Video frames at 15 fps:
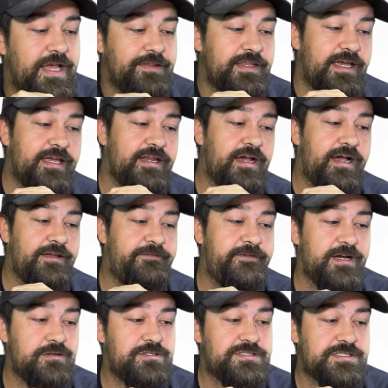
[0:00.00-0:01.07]
and then I
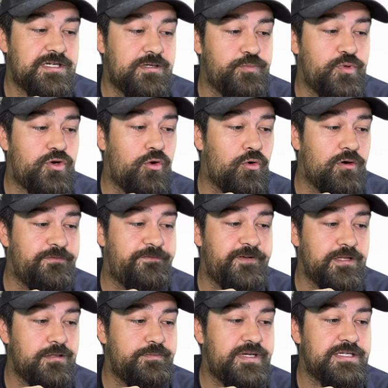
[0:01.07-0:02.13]
found some cool
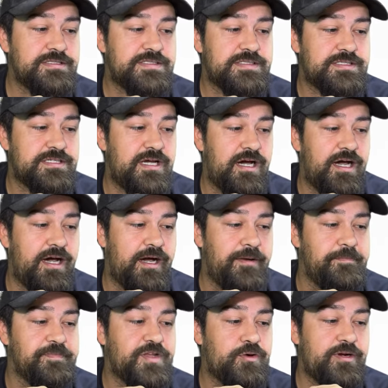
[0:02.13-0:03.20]
filaments.
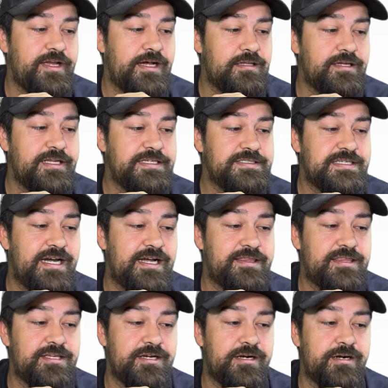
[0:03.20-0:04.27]
Um, Creality's
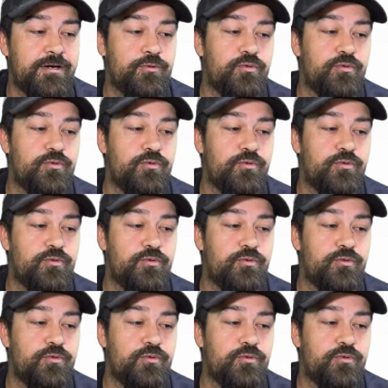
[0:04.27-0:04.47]
got their